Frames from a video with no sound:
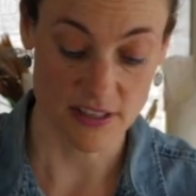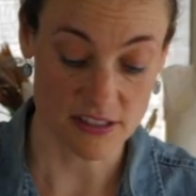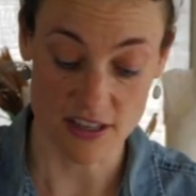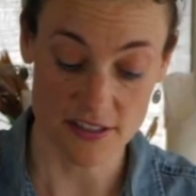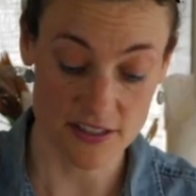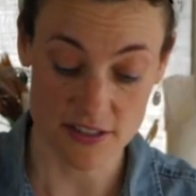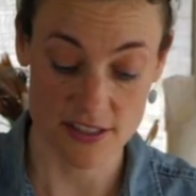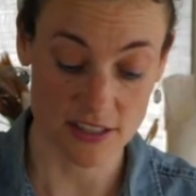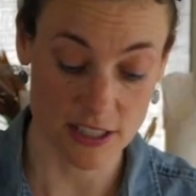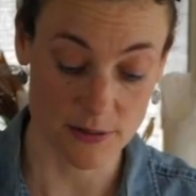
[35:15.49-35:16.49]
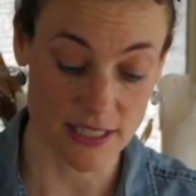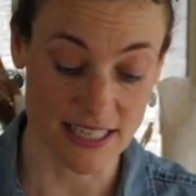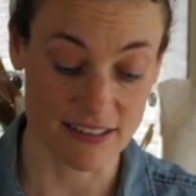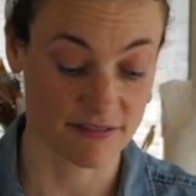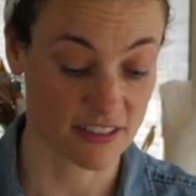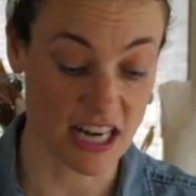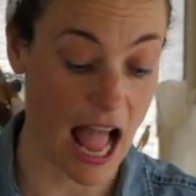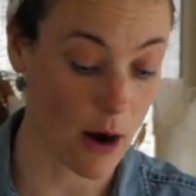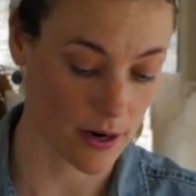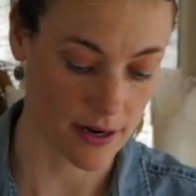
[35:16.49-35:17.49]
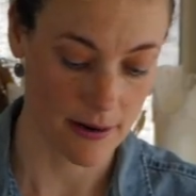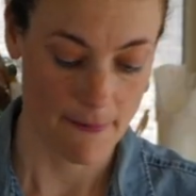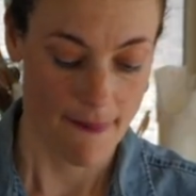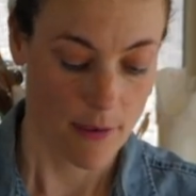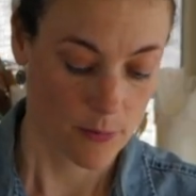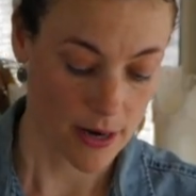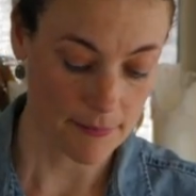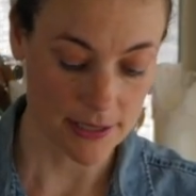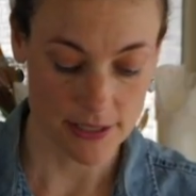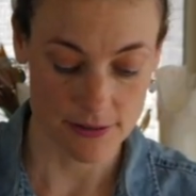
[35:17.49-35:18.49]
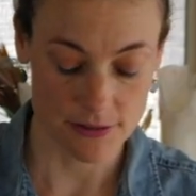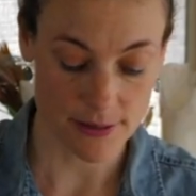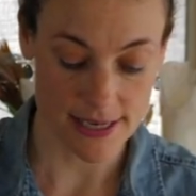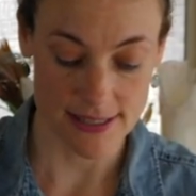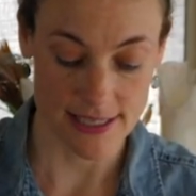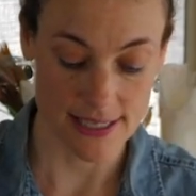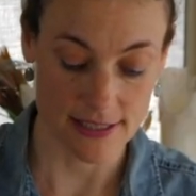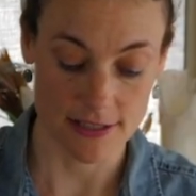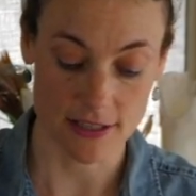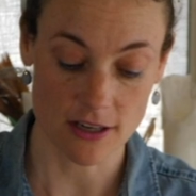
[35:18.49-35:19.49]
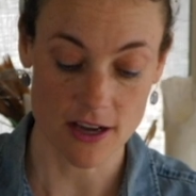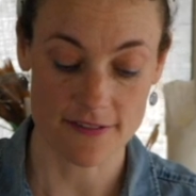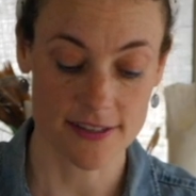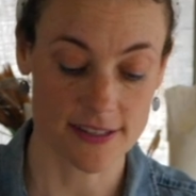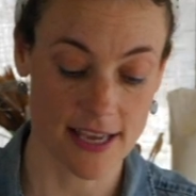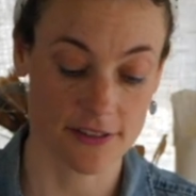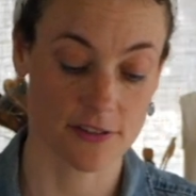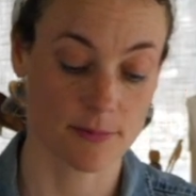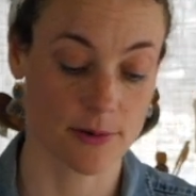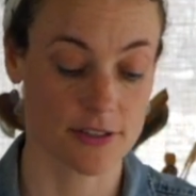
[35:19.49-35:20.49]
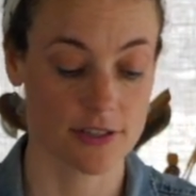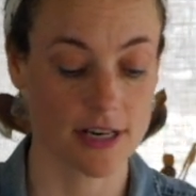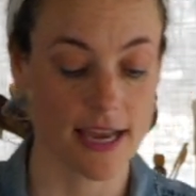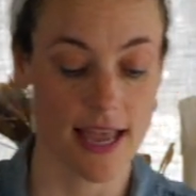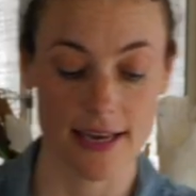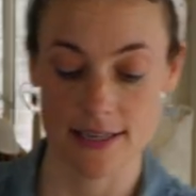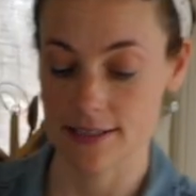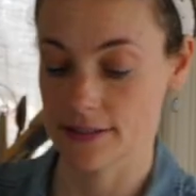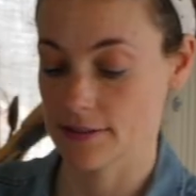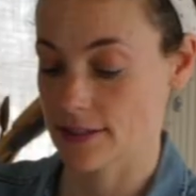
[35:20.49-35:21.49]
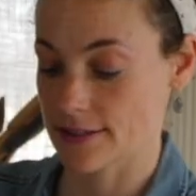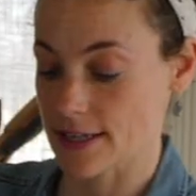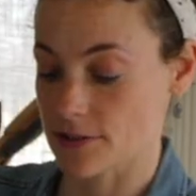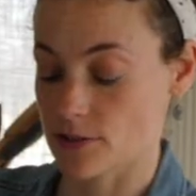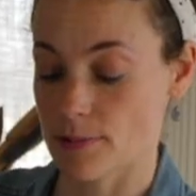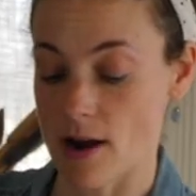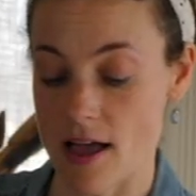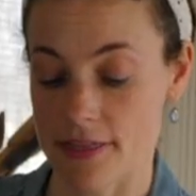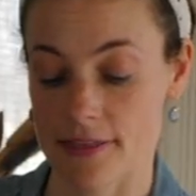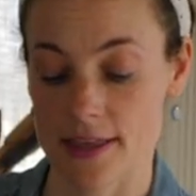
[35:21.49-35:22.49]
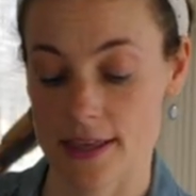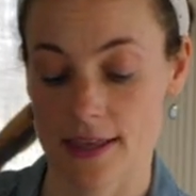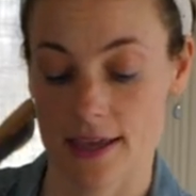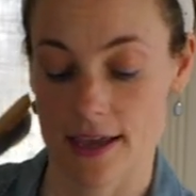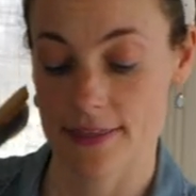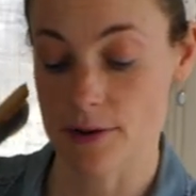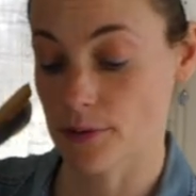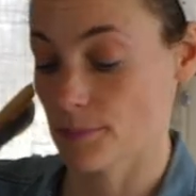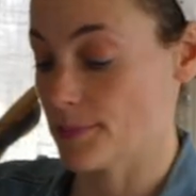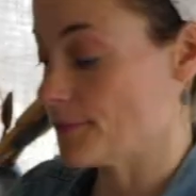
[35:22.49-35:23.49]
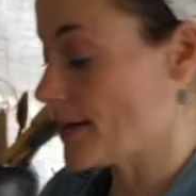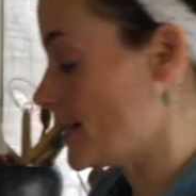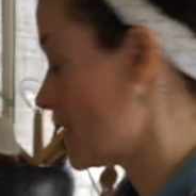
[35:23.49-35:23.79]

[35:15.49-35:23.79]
as long as there's still liquid in it for an hour. What I'm going to do is raise the heat to cook off this extra moisture I added, this extra broth, and then we'll be ready